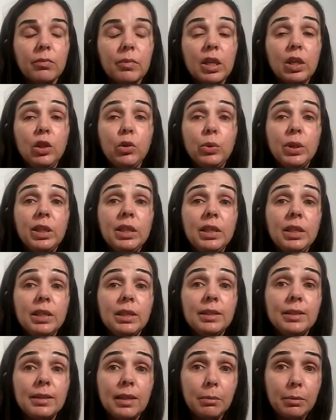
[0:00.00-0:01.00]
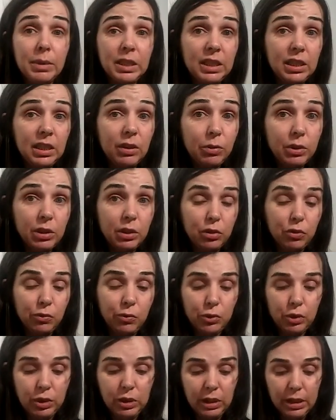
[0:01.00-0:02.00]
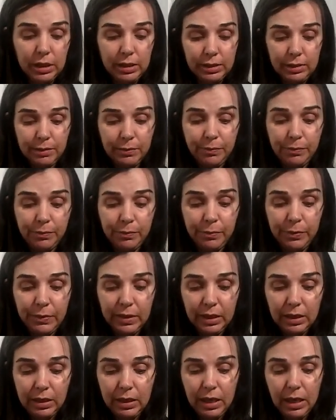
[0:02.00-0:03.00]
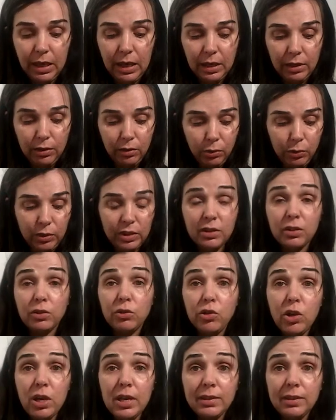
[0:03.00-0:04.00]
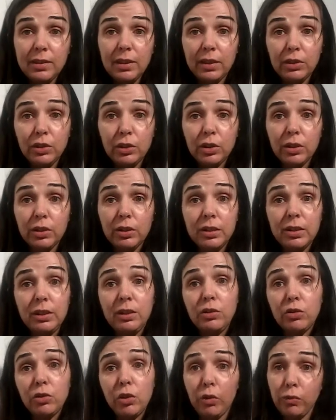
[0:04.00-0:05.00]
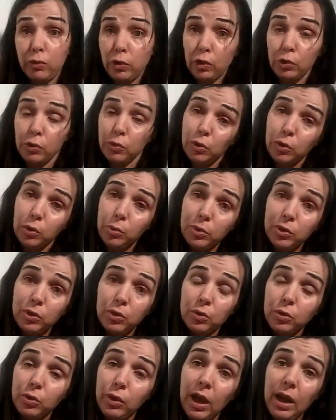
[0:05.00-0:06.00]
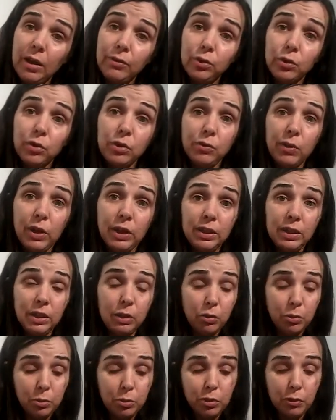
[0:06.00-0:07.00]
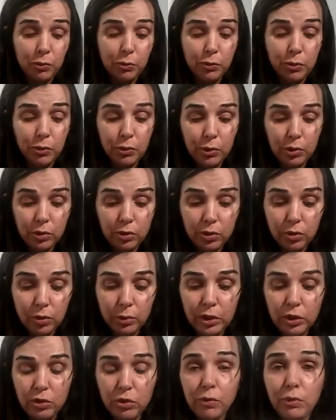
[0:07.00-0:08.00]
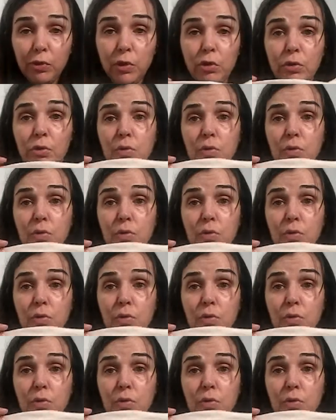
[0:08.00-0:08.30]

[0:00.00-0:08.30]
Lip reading: you will need some materials for this. And we suggest that each of your groups, so you have to divide in groups of 4, so each of your